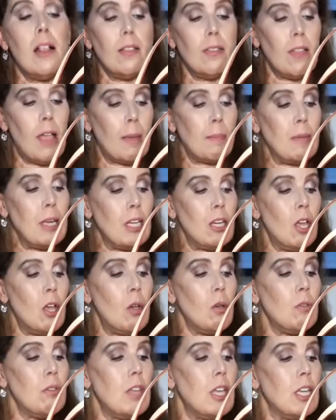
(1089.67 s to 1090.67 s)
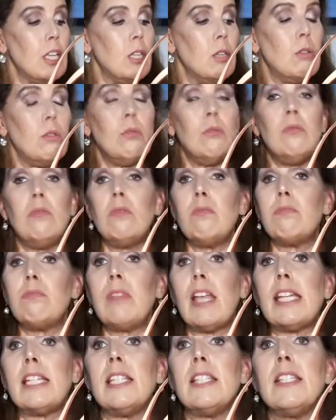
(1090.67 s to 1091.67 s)
Let me know that you'd
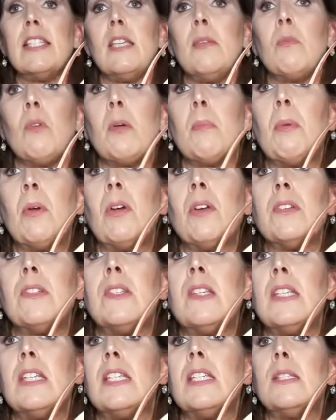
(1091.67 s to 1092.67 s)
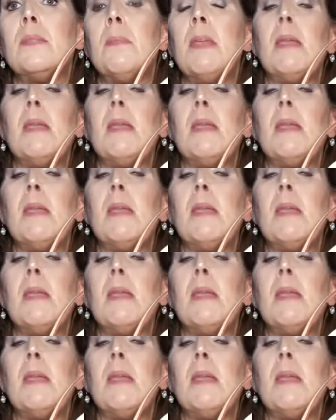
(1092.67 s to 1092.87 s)
like to see more purses,